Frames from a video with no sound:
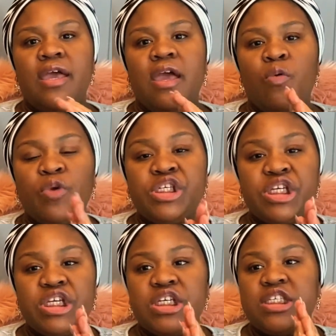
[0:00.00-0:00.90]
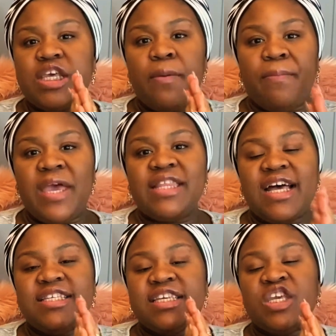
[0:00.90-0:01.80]
which is a bed
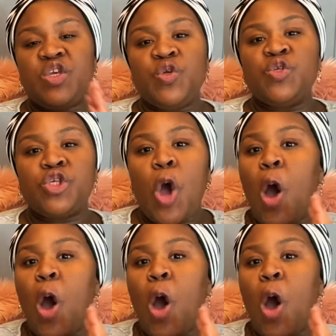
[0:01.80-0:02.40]
that he can use